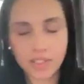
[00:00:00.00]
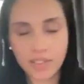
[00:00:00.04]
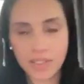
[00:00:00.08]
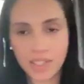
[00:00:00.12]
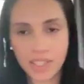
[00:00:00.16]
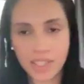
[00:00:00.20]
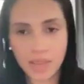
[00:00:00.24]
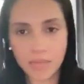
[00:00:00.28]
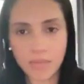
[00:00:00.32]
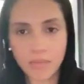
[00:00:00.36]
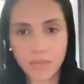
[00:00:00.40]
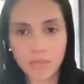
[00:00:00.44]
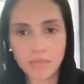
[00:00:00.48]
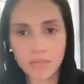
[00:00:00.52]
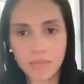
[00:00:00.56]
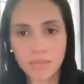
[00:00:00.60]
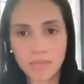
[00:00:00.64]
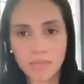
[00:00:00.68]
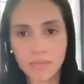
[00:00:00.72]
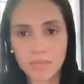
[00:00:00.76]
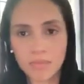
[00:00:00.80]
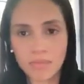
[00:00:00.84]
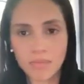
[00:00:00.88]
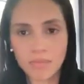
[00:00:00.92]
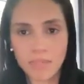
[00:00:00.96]

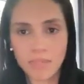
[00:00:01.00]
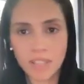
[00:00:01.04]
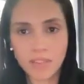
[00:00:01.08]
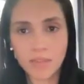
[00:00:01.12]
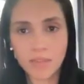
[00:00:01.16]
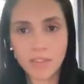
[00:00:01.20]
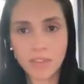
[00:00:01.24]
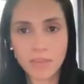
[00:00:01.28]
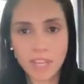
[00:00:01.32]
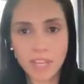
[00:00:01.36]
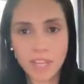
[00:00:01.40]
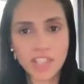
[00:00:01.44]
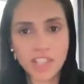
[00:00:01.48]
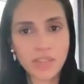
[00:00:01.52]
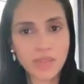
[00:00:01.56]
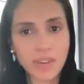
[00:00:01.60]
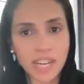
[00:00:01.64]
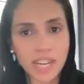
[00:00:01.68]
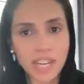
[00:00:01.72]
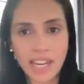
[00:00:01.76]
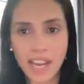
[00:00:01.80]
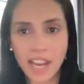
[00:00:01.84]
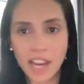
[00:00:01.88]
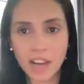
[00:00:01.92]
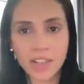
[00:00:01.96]
some information
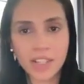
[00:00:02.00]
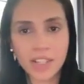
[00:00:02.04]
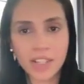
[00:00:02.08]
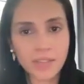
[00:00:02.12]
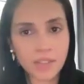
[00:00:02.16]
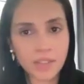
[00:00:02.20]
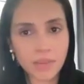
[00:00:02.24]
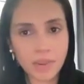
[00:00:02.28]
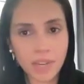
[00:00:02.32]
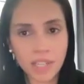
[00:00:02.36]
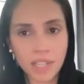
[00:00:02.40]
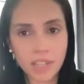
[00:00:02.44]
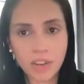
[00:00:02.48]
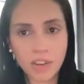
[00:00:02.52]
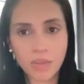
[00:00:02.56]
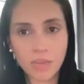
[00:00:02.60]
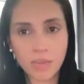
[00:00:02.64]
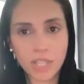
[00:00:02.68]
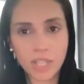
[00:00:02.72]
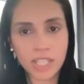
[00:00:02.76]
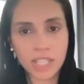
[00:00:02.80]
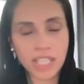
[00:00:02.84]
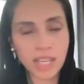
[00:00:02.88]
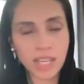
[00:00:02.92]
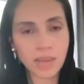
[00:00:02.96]
right now. And if you want to go
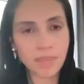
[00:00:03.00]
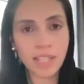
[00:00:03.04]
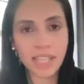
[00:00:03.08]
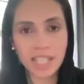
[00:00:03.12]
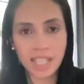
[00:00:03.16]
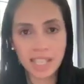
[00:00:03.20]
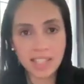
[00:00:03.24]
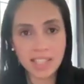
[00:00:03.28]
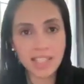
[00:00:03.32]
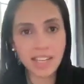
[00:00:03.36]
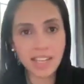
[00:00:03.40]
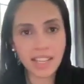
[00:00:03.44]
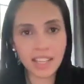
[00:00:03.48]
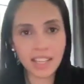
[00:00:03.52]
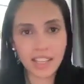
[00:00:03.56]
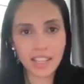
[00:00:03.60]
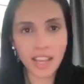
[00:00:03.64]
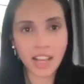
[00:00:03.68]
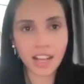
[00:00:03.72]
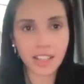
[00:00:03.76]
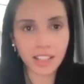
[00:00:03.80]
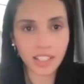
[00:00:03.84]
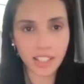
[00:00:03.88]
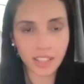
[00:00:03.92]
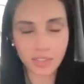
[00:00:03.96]
more in depth, like I said,
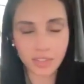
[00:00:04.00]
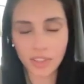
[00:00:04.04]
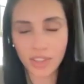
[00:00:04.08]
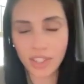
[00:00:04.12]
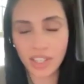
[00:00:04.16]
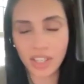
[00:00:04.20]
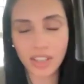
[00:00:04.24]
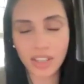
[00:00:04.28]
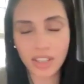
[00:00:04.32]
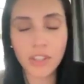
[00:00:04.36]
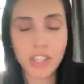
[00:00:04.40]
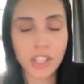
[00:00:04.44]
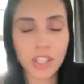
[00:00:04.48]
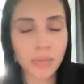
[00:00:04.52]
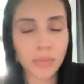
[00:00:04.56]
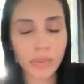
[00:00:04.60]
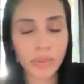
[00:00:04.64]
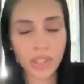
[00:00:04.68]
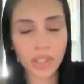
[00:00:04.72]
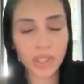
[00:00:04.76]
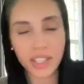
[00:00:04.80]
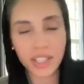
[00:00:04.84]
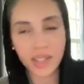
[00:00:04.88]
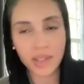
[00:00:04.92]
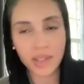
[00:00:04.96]
I'll give you the book